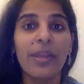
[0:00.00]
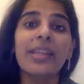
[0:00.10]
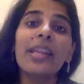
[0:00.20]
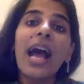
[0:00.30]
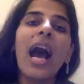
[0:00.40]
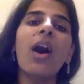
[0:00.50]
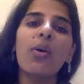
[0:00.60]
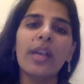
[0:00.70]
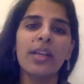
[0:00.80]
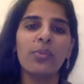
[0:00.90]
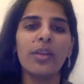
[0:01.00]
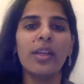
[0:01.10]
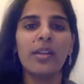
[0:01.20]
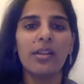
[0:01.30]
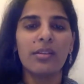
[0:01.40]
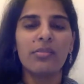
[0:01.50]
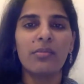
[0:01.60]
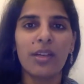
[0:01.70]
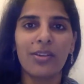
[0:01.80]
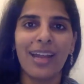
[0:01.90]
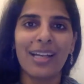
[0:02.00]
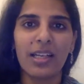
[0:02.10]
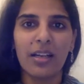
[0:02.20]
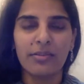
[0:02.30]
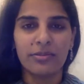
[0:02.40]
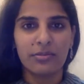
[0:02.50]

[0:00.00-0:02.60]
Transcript: Then how can we attract love?